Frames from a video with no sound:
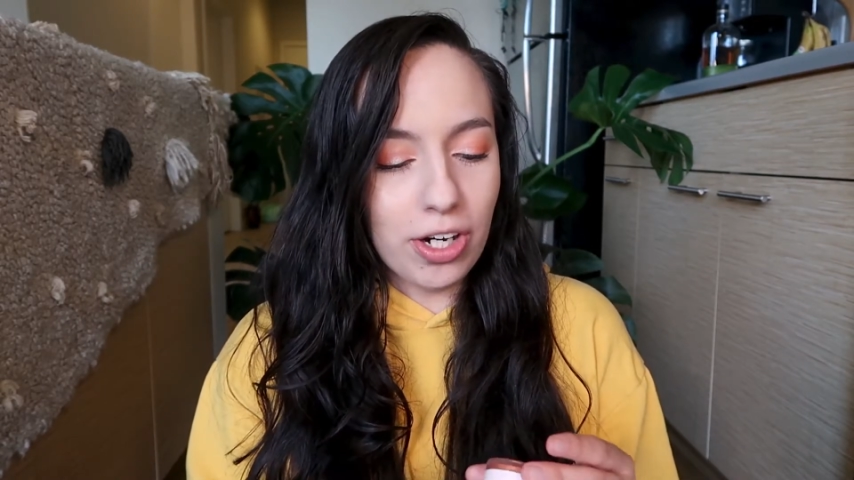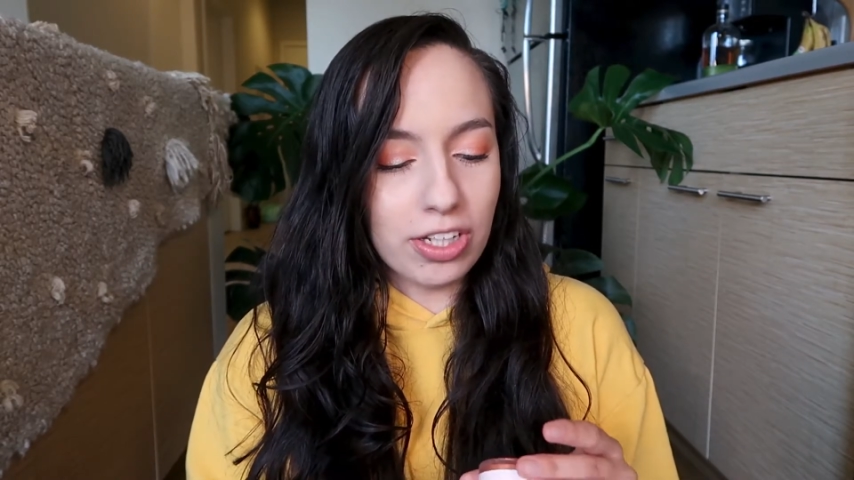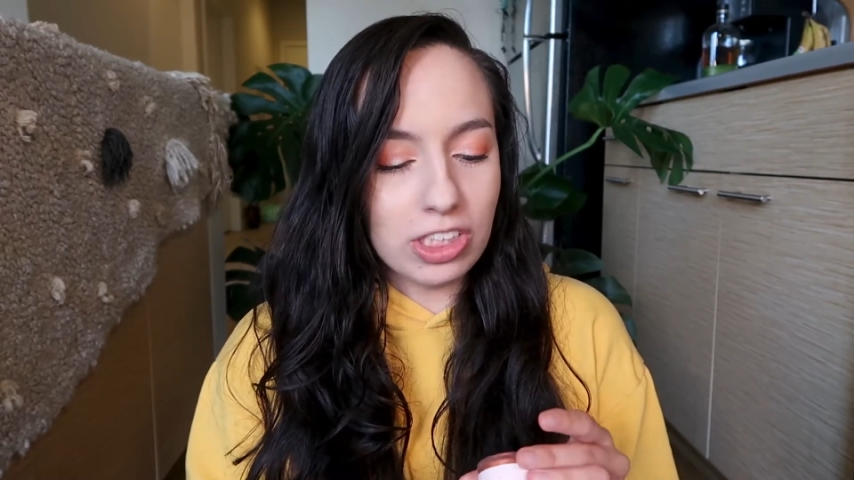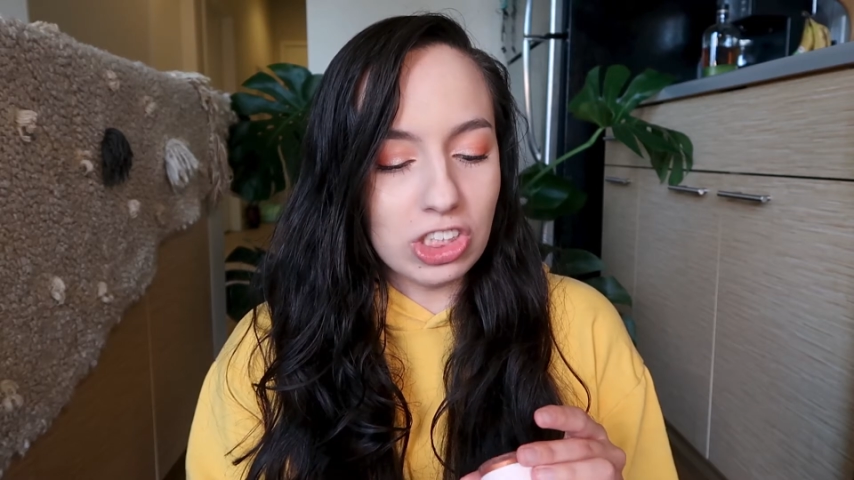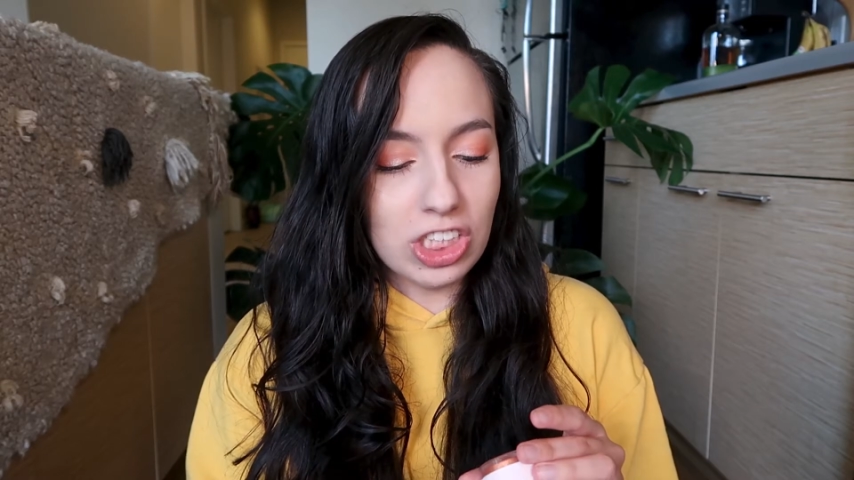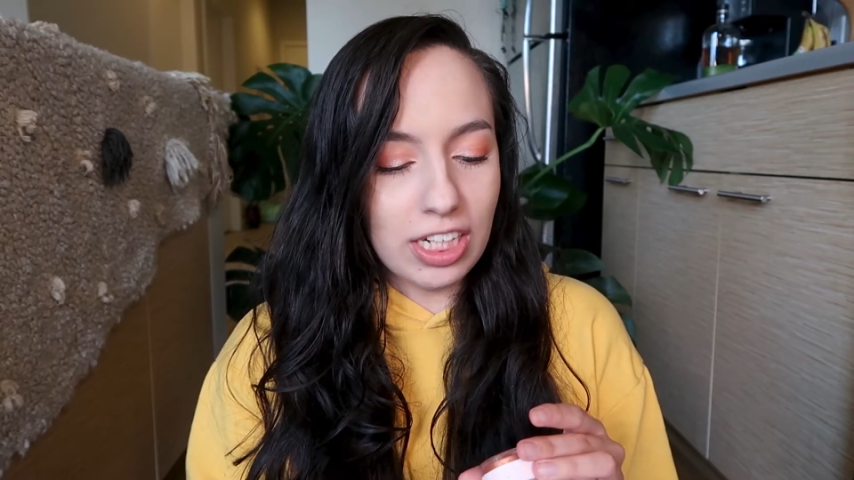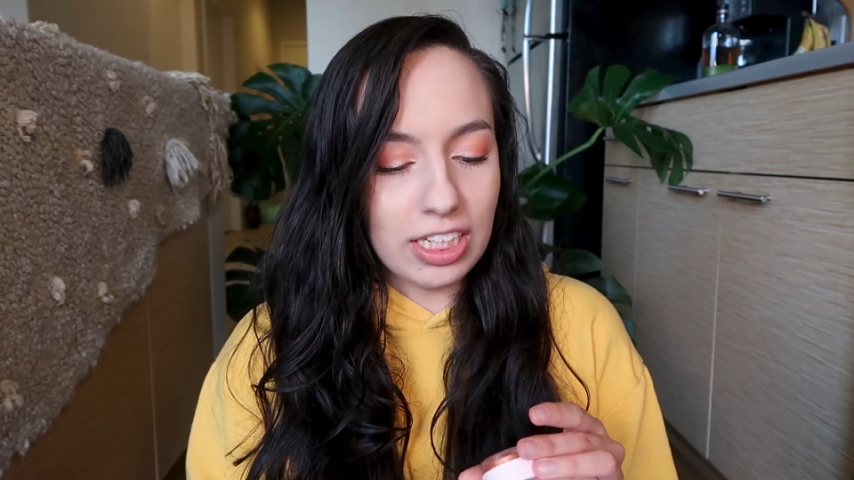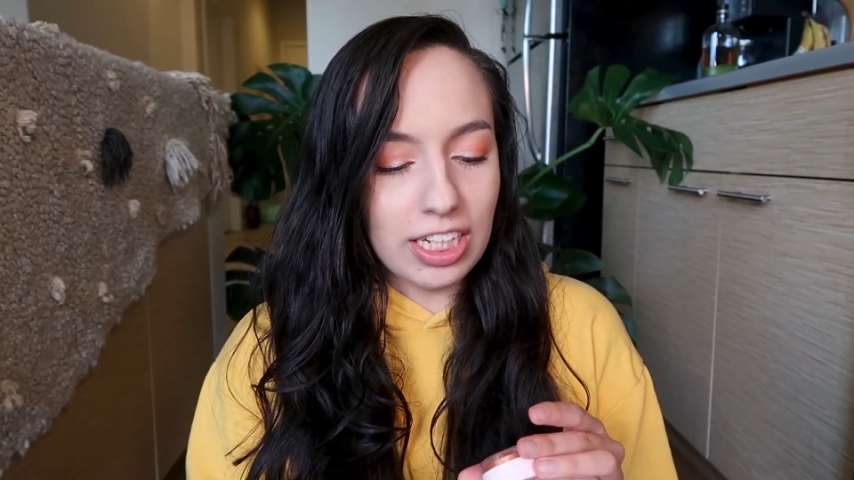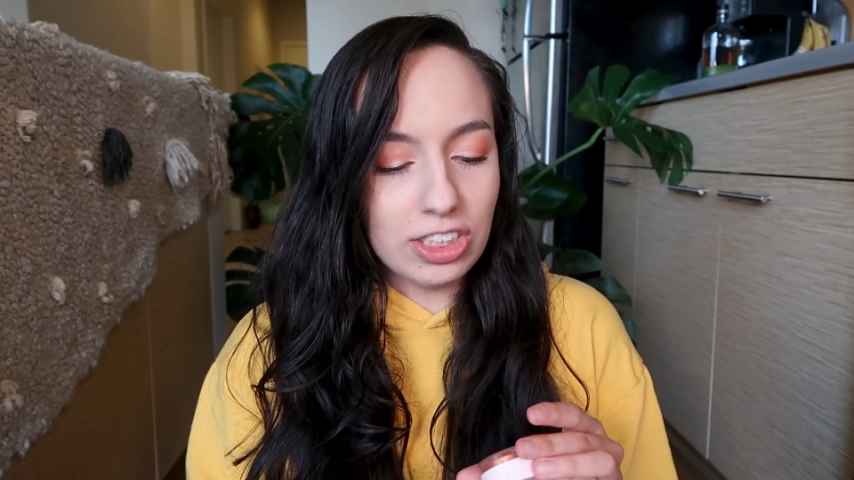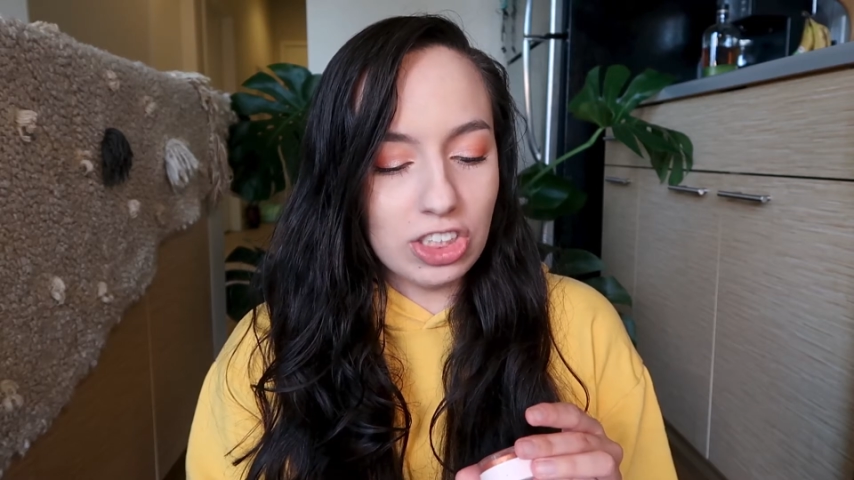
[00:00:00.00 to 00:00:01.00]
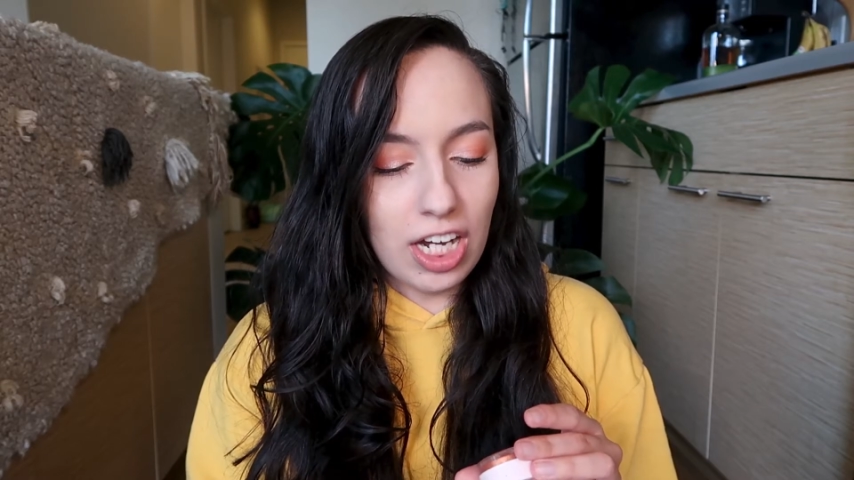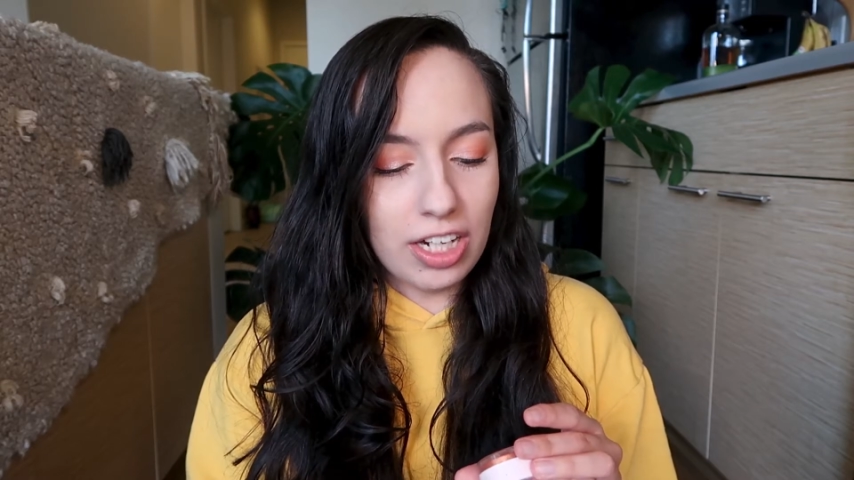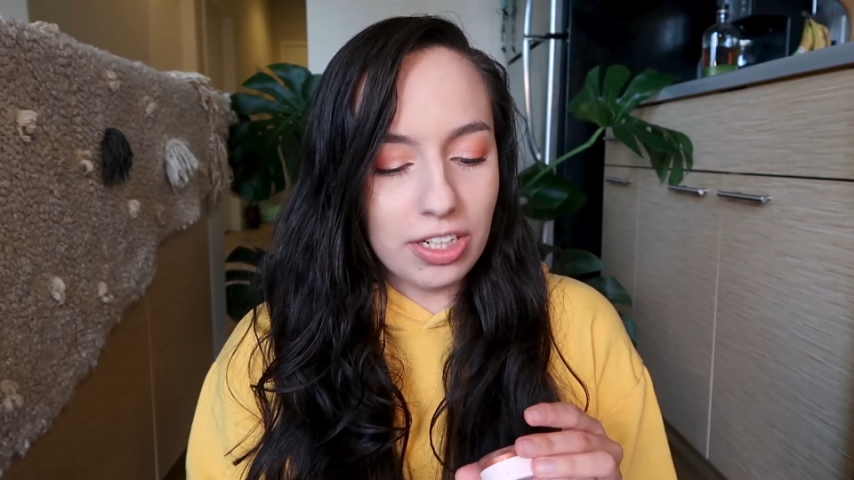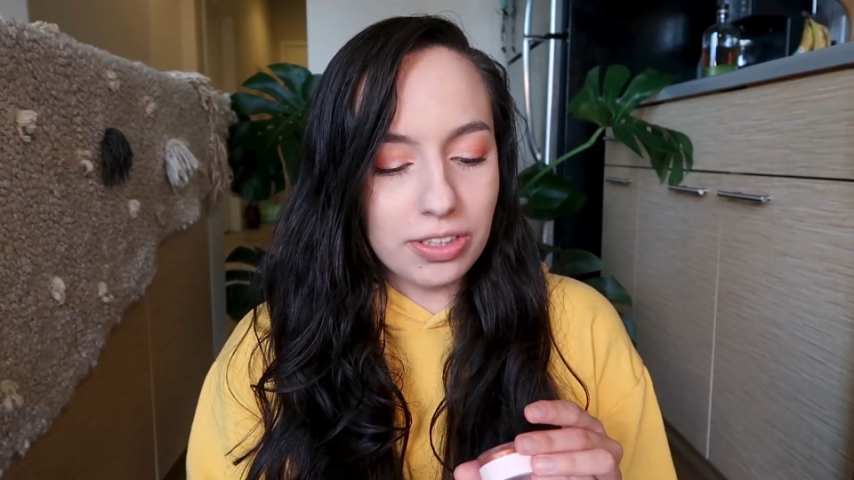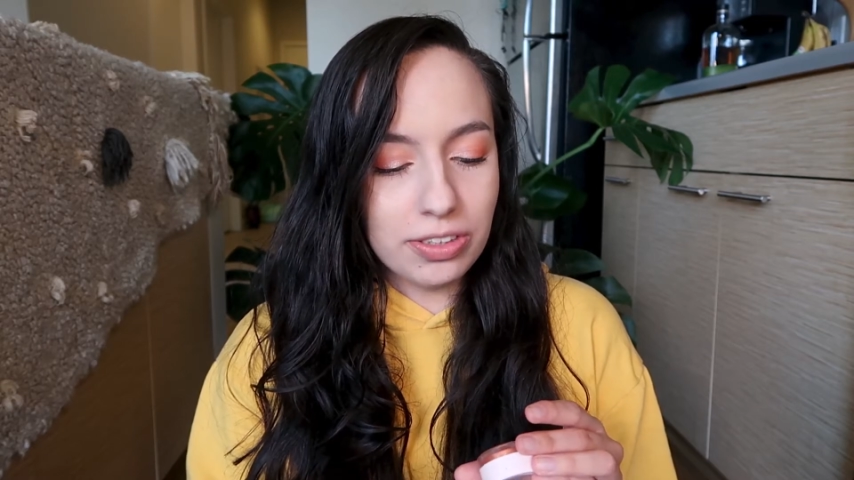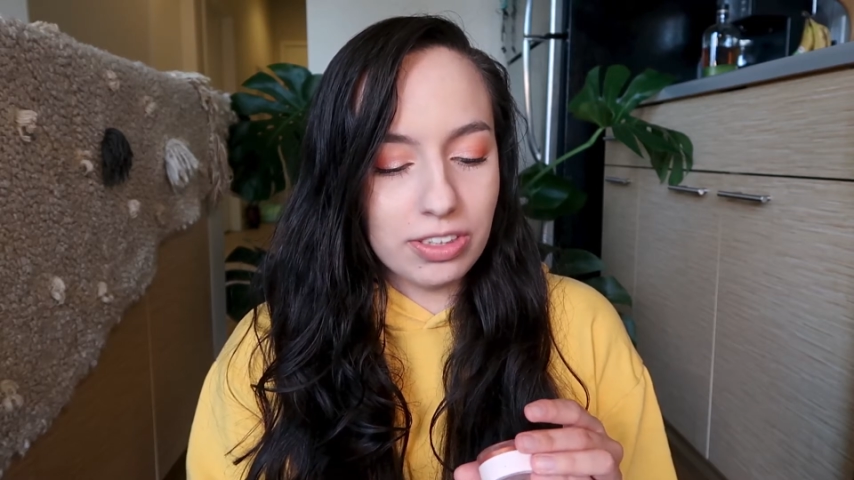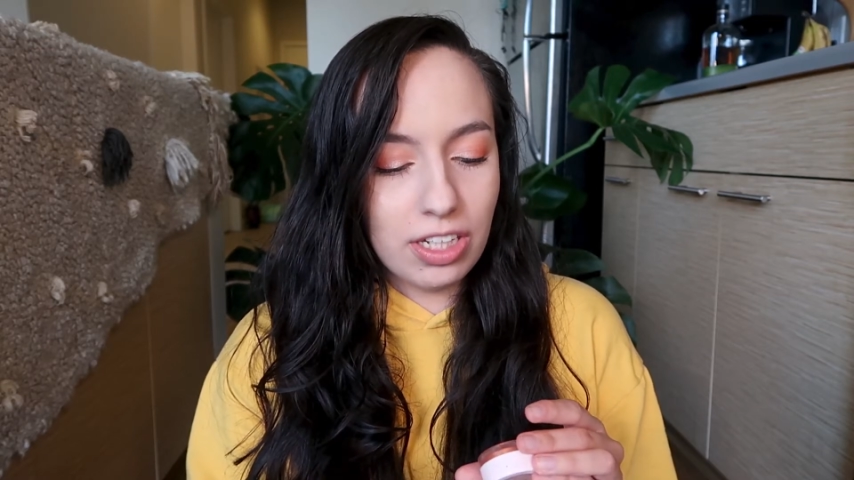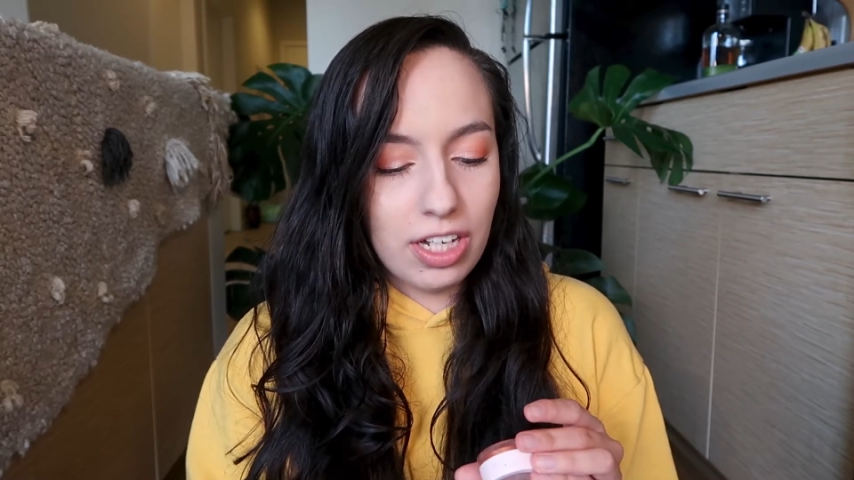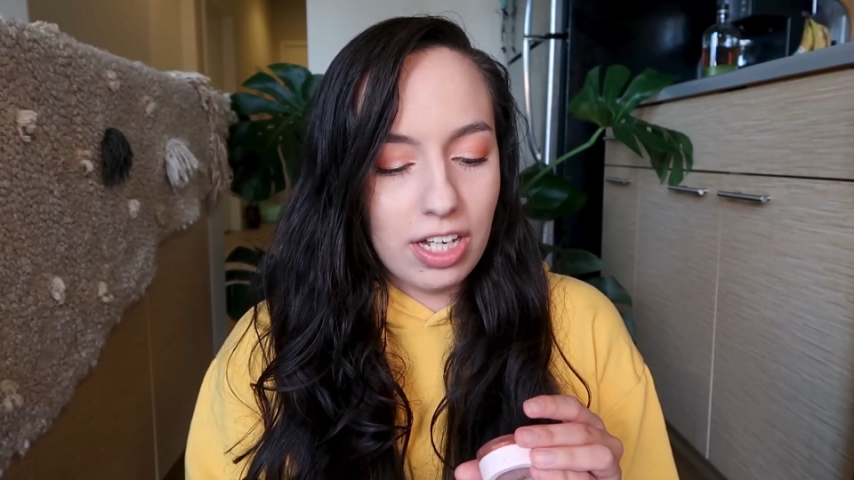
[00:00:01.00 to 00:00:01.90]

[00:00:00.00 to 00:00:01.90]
are their jelly shadows,